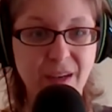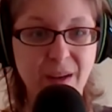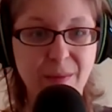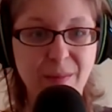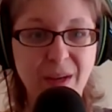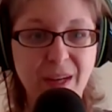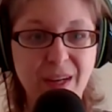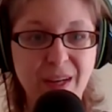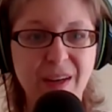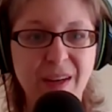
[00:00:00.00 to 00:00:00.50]
I
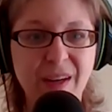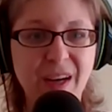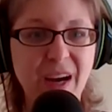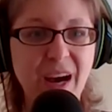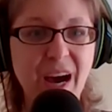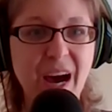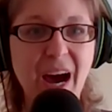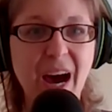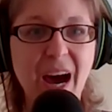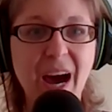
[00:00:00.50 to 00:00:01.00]
mean,
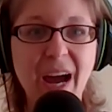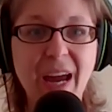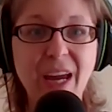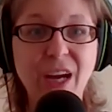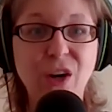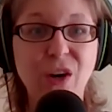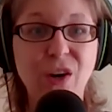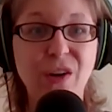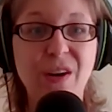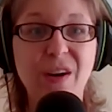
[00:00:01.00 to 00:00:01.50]
I
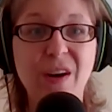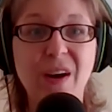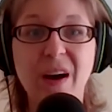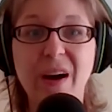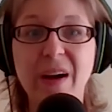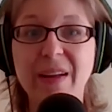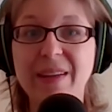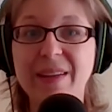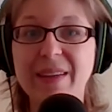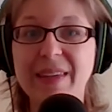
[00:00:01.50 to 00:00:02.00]
could
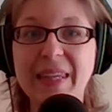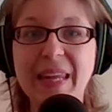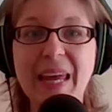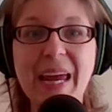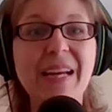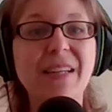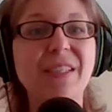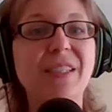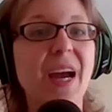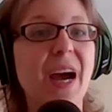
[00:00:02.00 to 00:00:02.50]
not
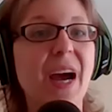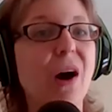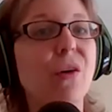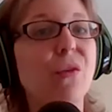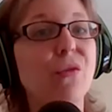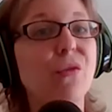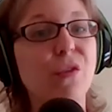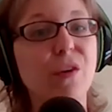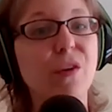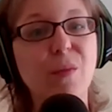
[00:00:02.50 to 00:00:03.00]
lay
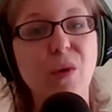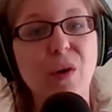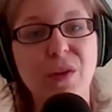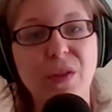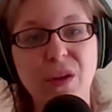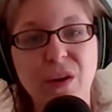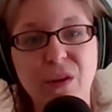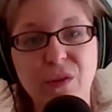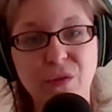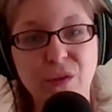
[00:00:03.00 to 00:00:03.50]
down for more
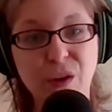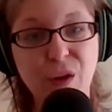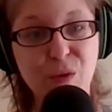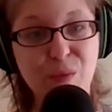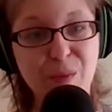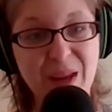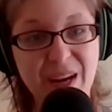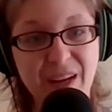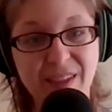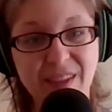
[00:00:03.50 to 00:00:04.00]
than a few
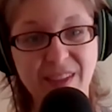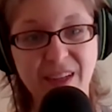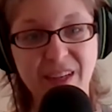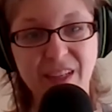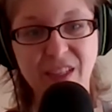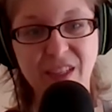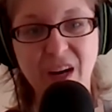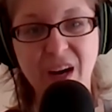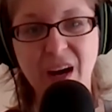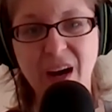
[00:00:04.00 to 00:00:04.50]
minutes at a
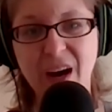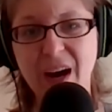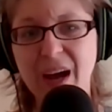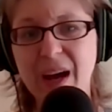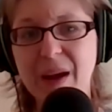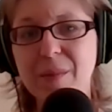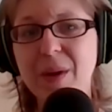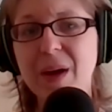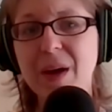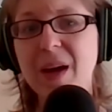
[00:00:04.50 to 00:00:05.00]

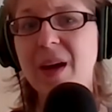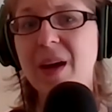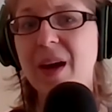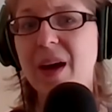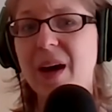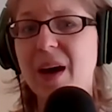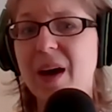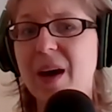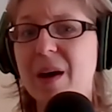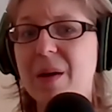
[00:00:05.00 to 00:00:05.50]
time.
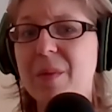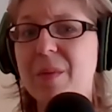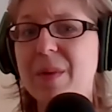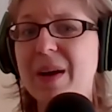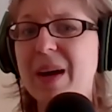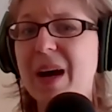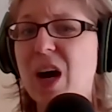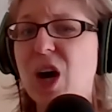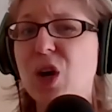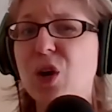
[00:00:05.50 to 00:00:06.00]

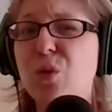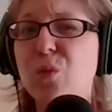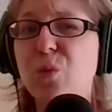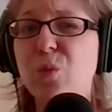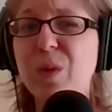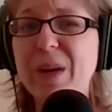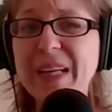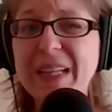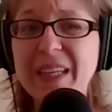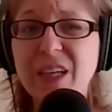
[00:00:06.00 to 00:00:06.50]
A
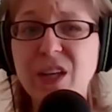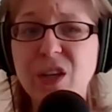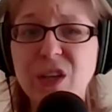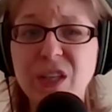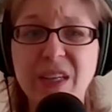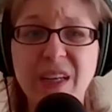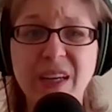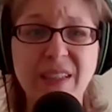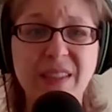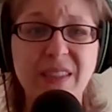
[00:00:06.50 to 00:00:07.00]
really good
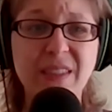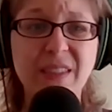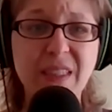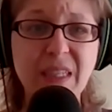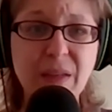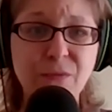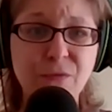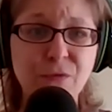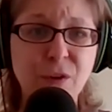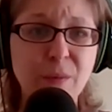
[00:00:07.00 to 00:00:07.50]
night's
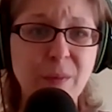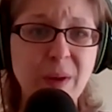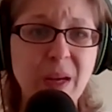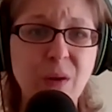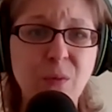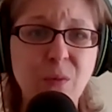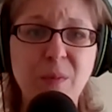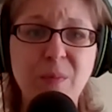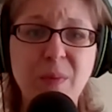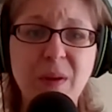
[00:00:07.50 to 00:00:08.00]
sleep for
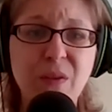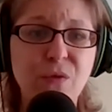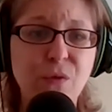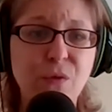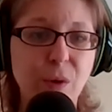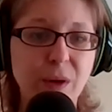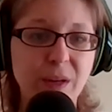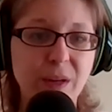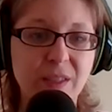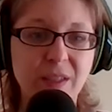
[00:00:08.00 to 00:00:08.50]
me would be
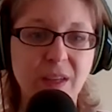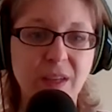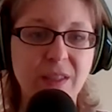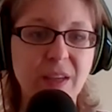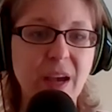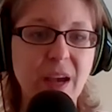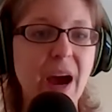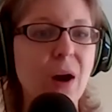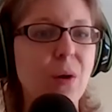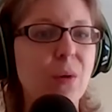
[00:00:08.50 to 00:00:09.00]
4 to 6
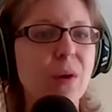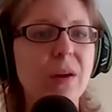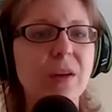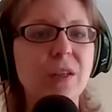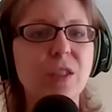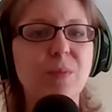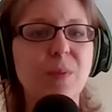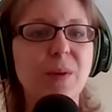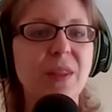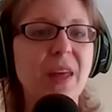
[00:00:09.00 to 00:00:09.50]

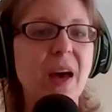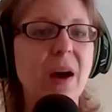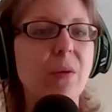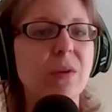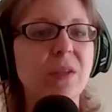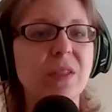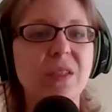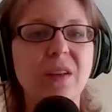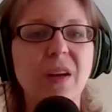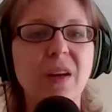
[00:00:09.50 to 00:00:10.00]
hours, but that
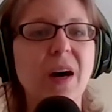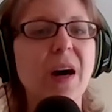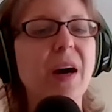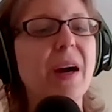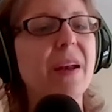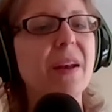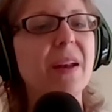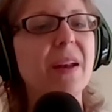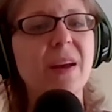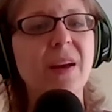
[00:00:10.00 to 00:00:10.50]
was
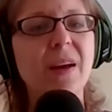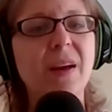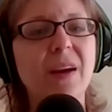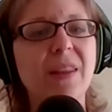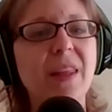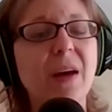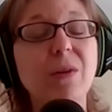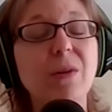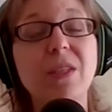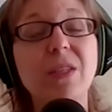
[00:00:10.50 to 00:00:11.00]
not
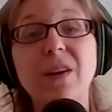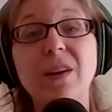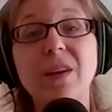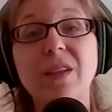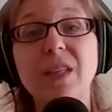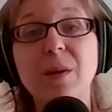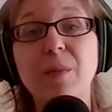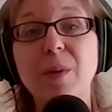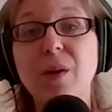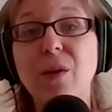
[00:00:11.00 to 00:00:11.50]
a
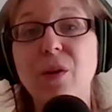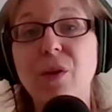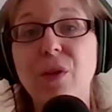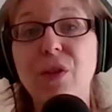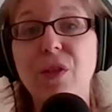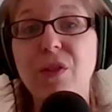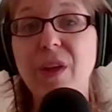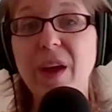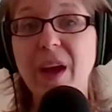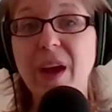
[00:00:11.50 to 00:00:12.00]
typical
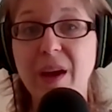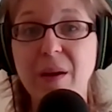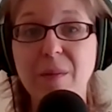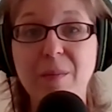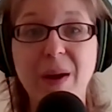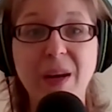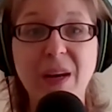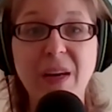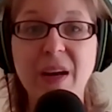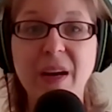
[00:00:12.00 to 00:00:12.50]
thing.
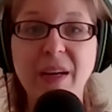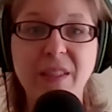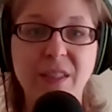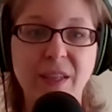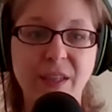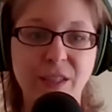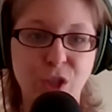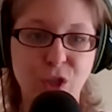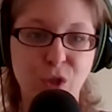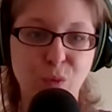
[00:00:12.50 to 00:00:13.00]
Many nights
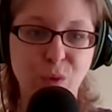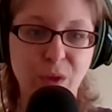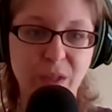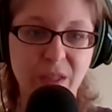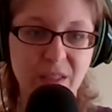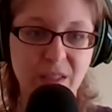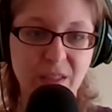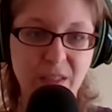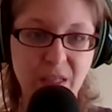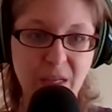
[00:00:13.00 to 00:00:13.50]
I just
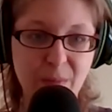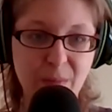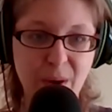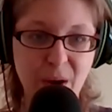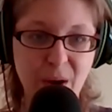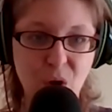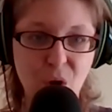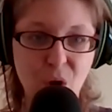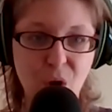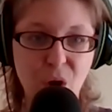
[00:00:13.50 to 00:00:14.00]
wouldn't sleep
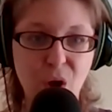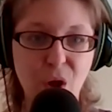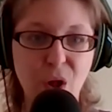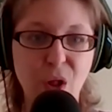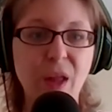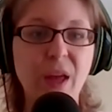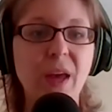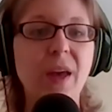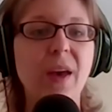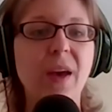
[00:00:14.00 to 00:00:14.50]
at
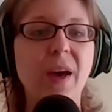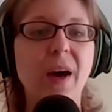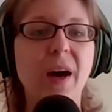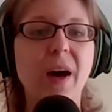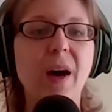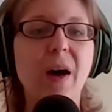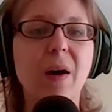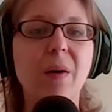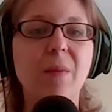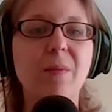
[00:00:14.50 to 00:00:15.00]
all.
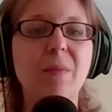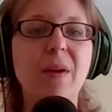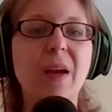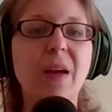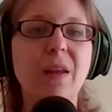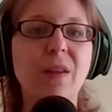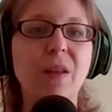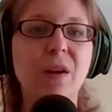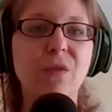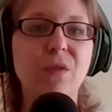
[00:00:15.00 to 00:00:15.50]
And
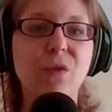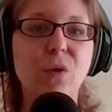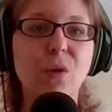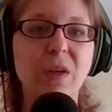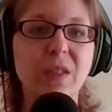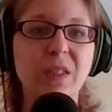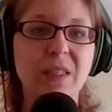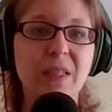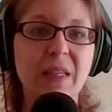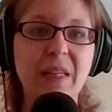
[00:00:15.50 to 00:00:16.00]
then, of
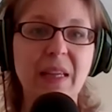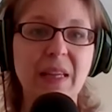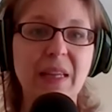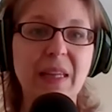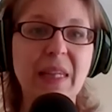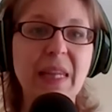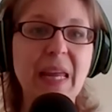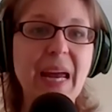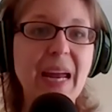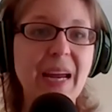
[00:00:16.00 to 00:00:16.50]
course,
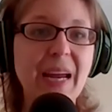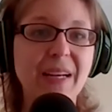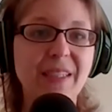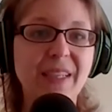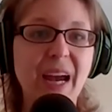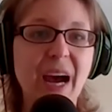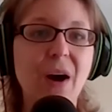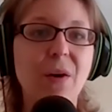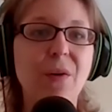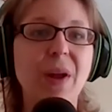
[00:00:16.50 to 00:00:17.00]
laying
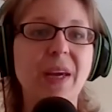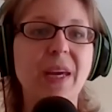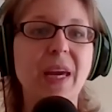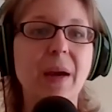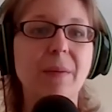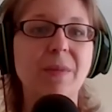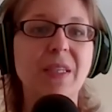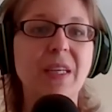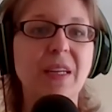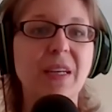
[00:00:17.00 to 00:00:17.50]
down, I
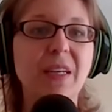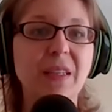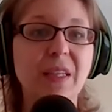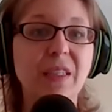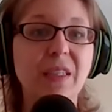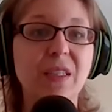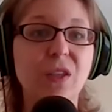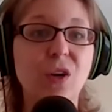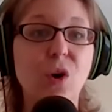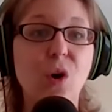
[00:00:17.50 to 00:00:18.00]
kept getting
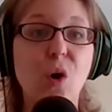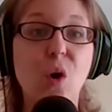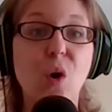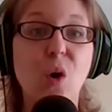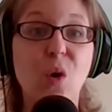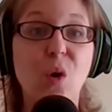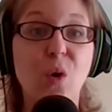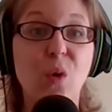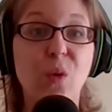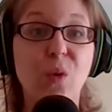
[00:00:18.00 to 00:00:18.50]
these
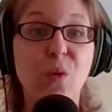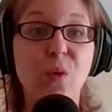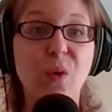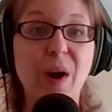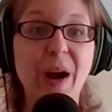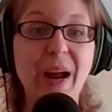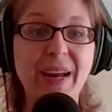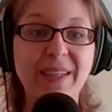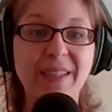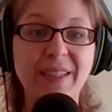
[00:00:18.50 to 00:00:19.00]

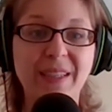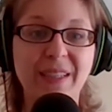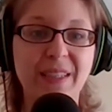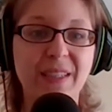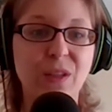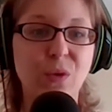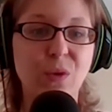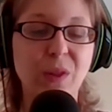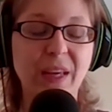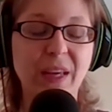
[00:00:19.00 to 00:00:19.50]
horrendous,
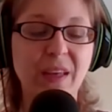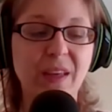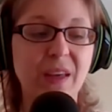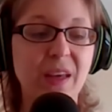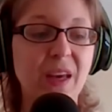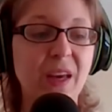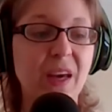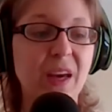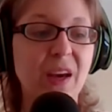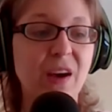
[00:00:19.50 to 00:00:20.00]
like
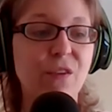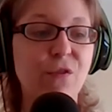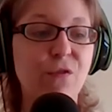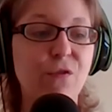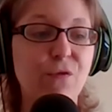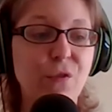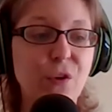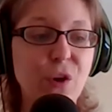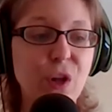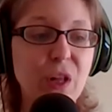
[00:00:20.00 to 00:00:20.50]

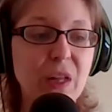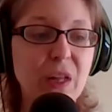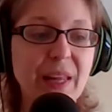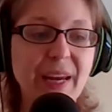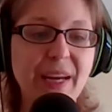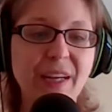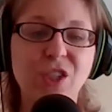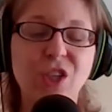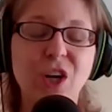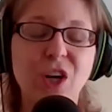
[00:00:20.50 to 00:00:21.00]
full
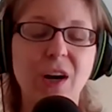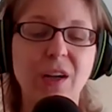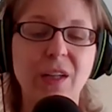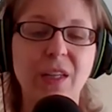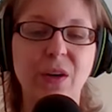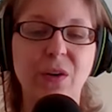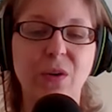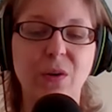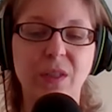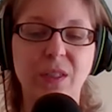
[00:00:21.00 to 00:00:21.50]
leg
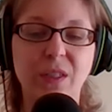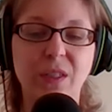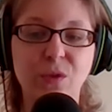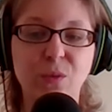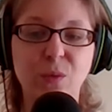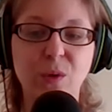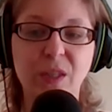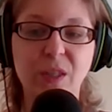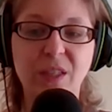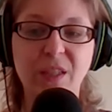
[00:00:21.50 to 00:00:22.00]
Charlie horses,
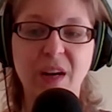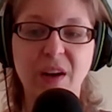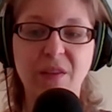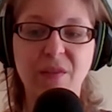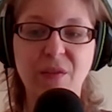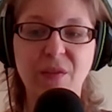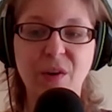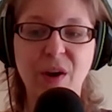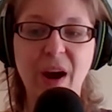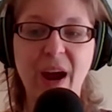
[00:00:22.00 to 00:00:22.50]
worse than I've
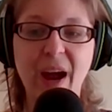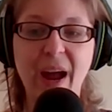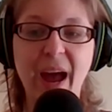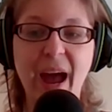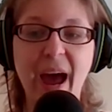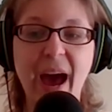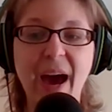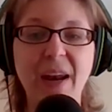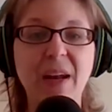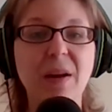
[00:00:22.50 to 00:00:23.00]
ever
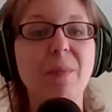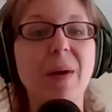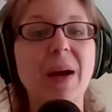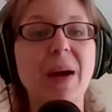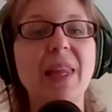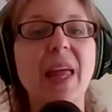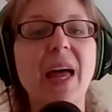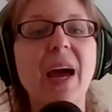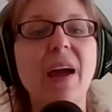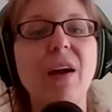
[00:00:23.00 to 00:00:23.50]
had in my
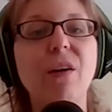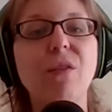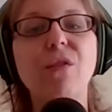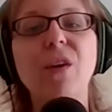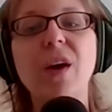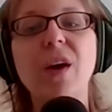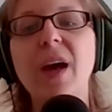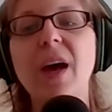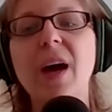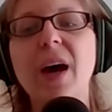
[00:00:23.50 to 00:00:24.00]
life.
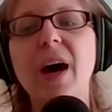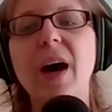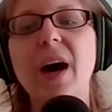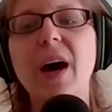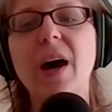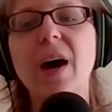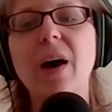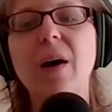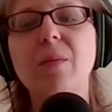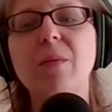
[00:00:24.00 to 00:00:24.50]

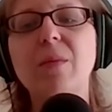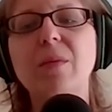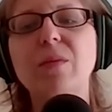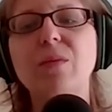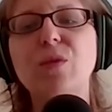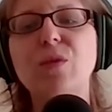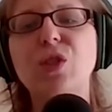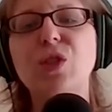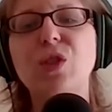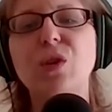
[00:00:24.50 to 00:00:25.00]

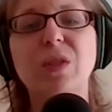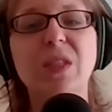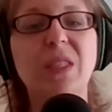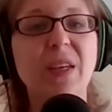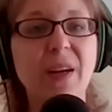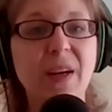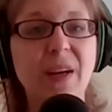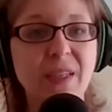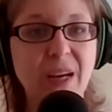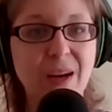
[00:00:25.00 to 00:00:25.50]
So
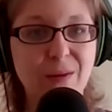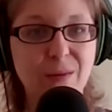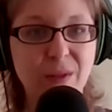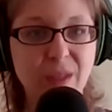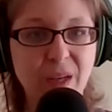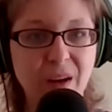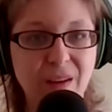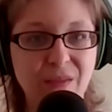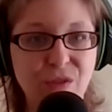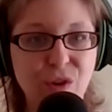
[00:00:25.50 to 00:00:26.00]
sitting down was
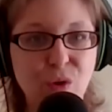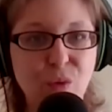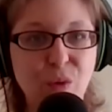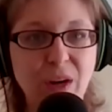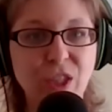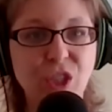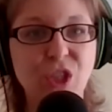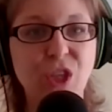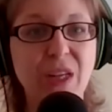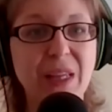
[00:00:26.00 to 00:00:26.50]
out of the
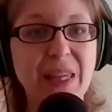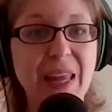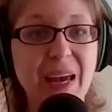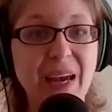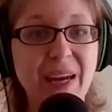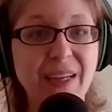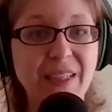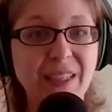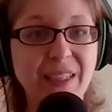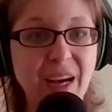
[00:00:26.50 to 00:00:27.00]
question.
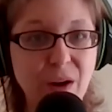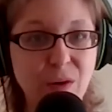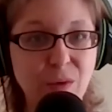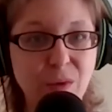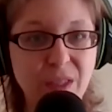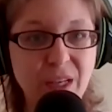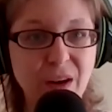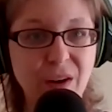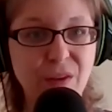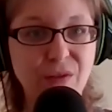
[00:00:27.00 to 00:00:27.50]
Lying down
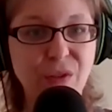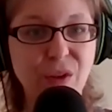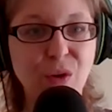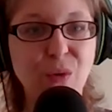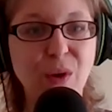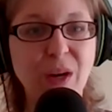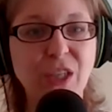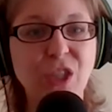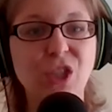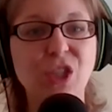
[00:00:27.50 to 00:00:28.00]
was out of the
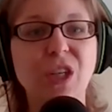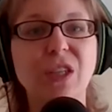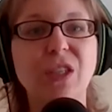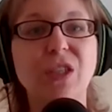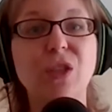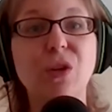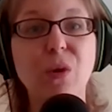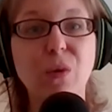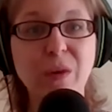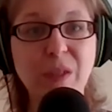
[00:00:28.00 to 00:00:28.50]
question.
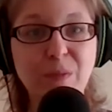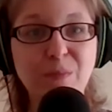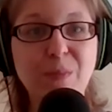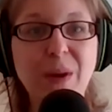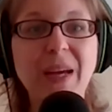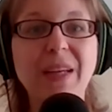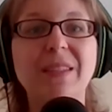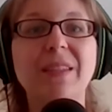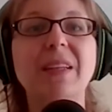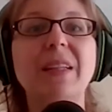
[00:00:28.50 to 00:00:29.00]
So it was
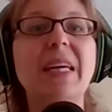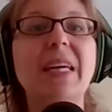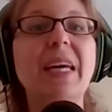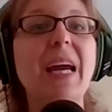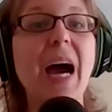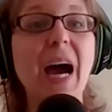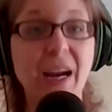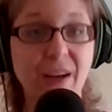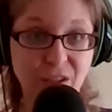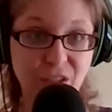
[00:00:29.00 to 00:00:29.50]
basically
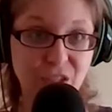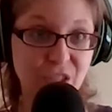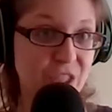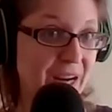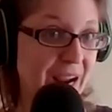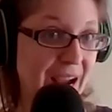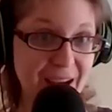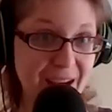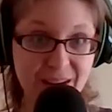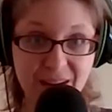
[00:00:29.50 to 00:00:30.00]
I could
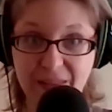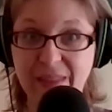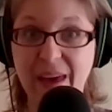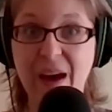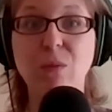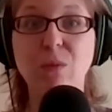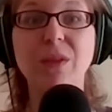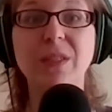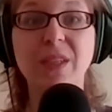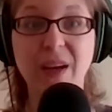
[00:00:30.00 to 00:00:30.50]
stand and
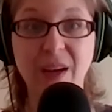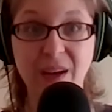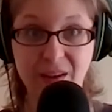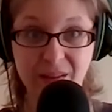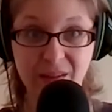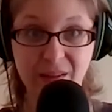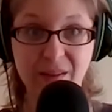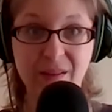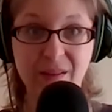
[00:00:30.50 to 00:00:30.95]
that was it.